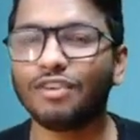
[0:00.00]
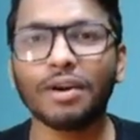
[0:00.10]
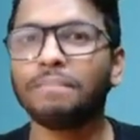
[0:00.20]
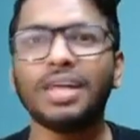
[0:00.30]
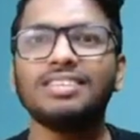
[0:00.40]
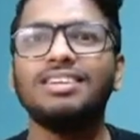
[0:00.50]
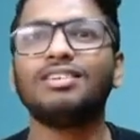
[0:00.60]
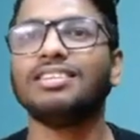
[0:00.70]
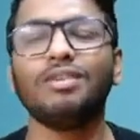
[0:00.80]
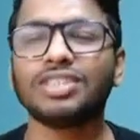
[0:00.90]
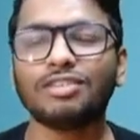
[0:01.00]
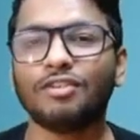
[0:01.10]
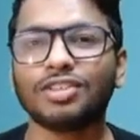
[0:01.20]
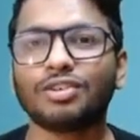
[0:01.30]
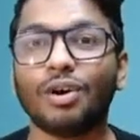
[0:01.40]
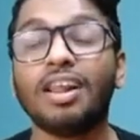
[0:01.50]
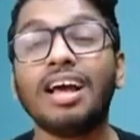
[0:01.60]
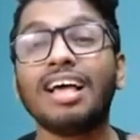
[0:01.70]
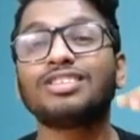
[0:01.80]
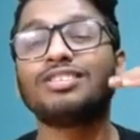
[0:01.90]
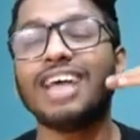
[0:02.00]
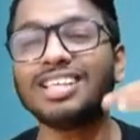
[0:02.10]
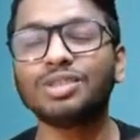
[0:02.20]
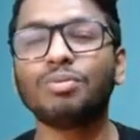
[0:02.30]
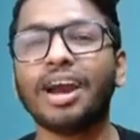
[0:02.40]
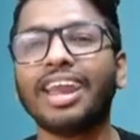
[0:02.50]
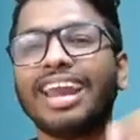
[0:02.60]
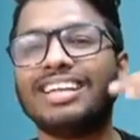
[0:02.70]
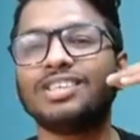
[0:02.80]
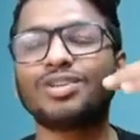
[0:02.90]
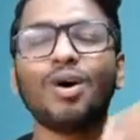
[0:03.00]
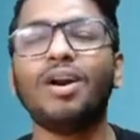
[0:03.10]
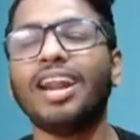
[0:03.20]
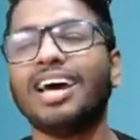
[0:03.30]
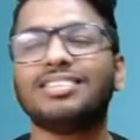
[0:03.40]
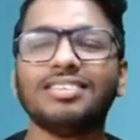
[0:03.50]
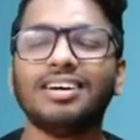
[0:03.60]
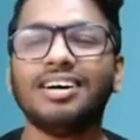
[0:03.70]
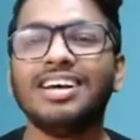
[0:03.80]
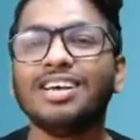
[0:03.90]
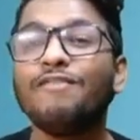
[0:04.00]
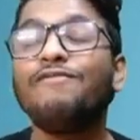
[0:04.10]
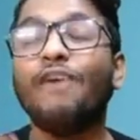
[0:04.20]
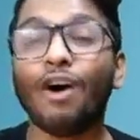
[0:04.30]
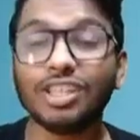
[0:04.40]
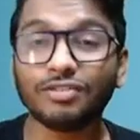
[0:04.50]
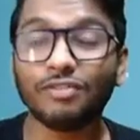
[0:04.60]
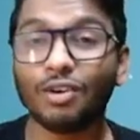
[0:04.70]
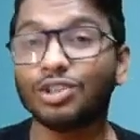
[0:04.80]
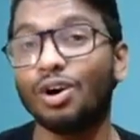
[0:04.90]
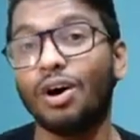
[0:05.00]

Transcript: For him, there's no such force at all. So that's why it is called as a false force,